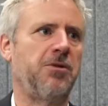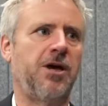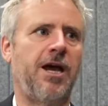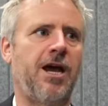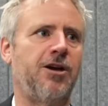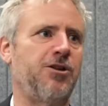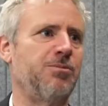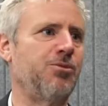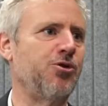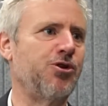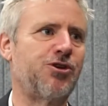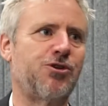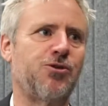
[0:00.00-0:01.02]
out in
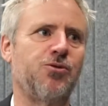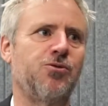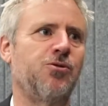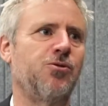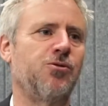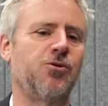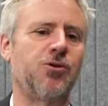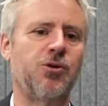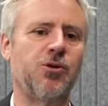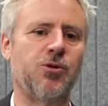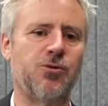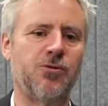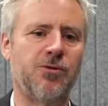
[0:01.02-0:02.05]
the bush
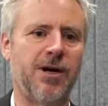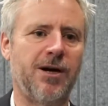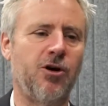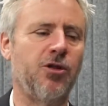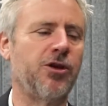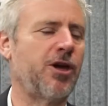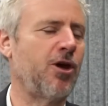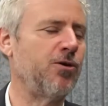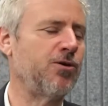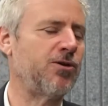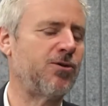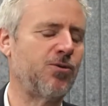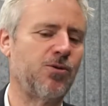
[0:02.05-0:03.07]
or on the
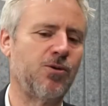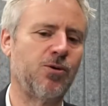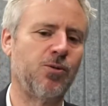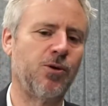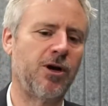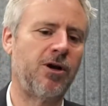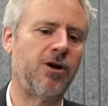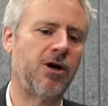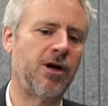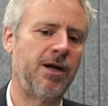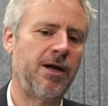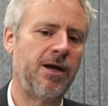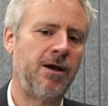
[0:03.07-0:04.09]
coast or
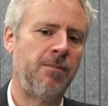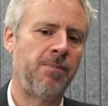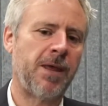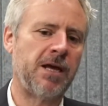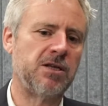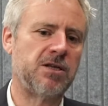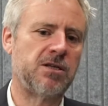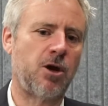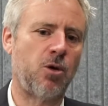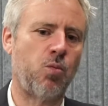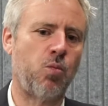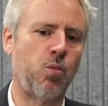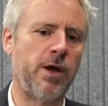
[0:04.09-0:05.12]
whatnot. And
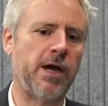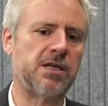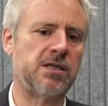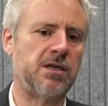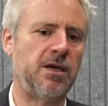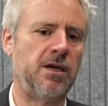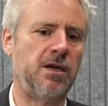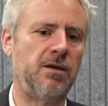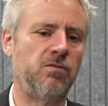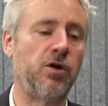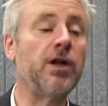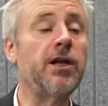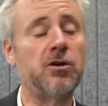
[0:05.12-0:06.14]
so we are seeing
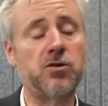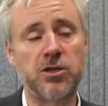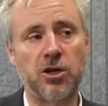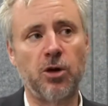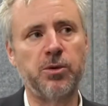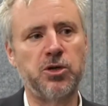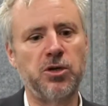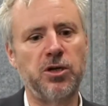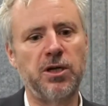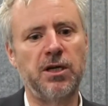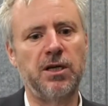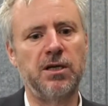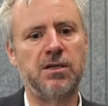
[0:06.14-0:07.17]
really interesting
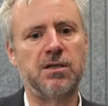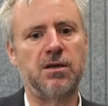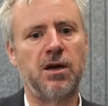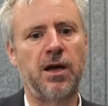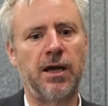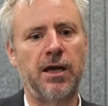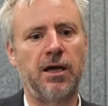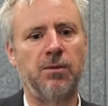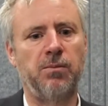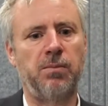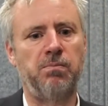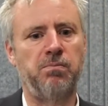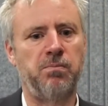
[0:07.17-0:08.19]
opportunities in
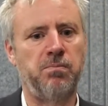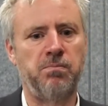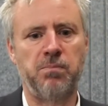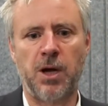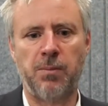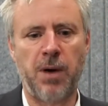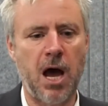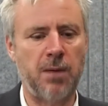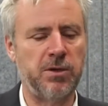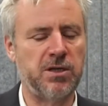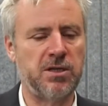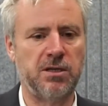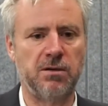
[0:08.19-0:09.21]

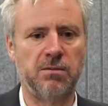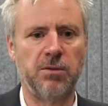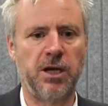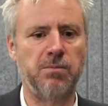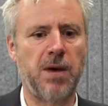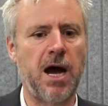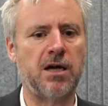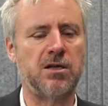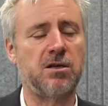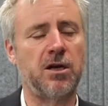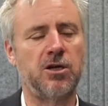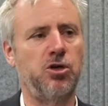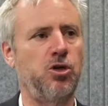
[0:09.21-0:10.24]
apartments in markets
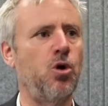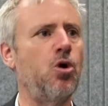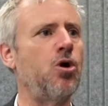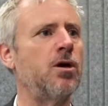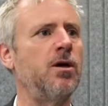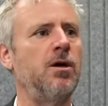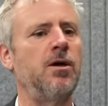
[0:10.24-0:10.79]
like New York,